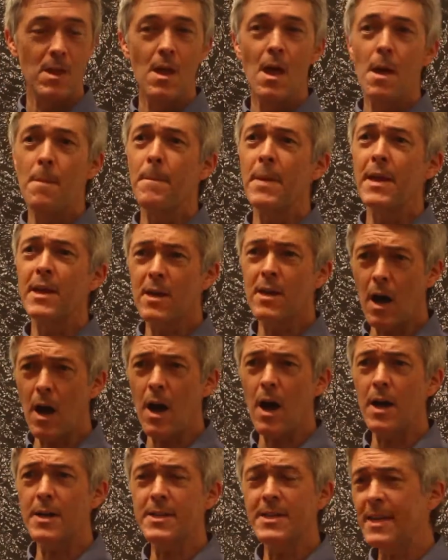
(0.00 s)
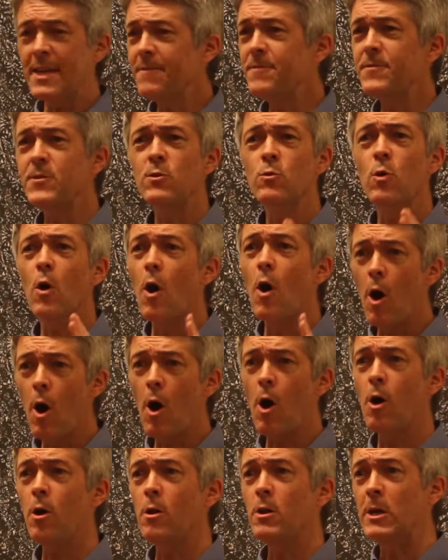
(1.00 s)
May God give you
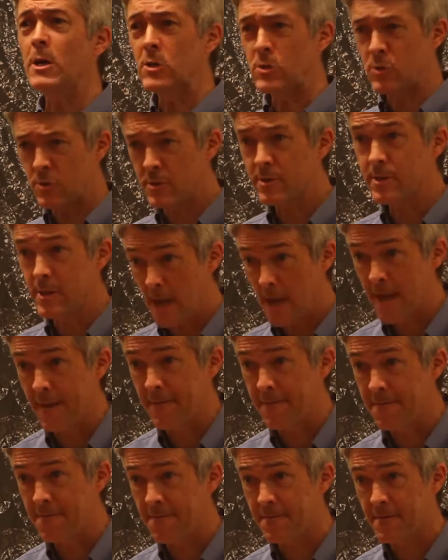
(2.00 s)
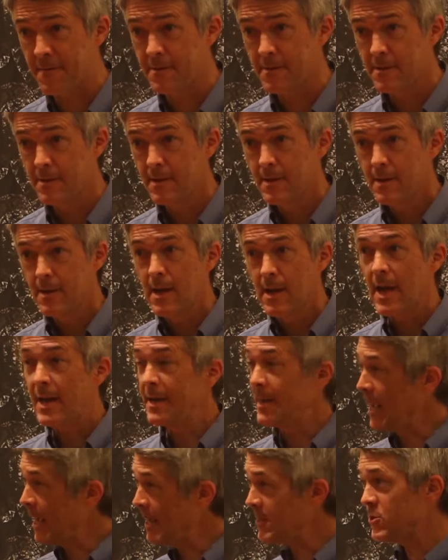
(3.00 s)
all a good life. And
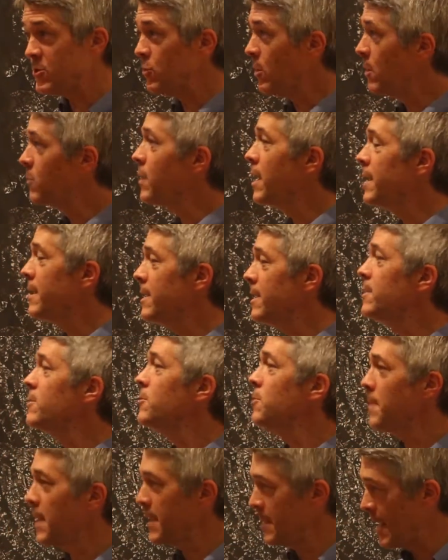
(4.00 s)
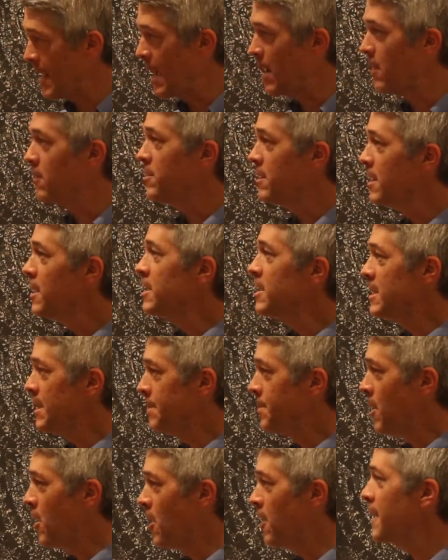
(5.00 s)
as you are ready, you may now
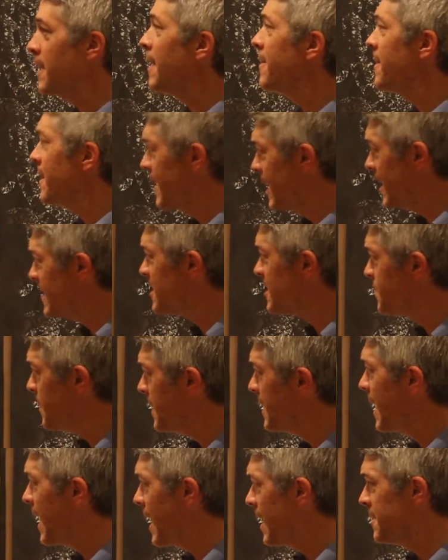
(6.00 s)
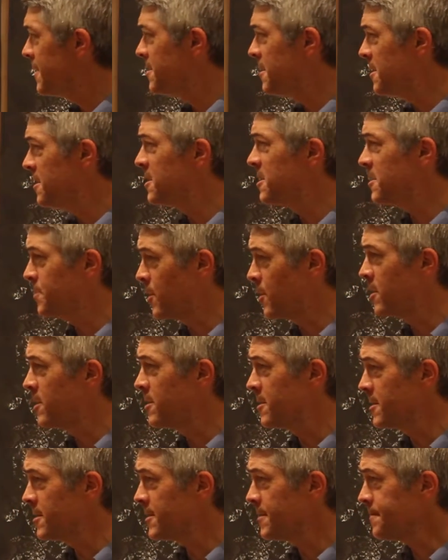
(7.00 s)
depart." And the guests began to
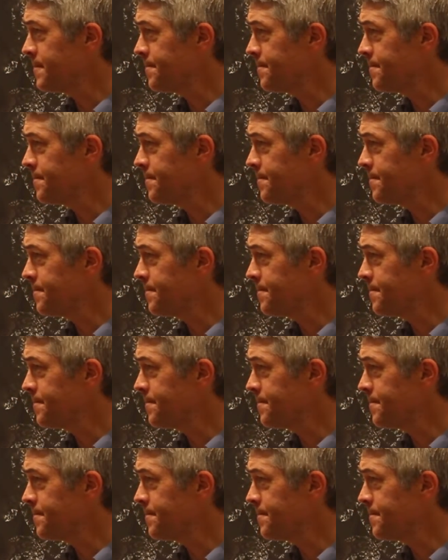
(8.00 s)
disperse.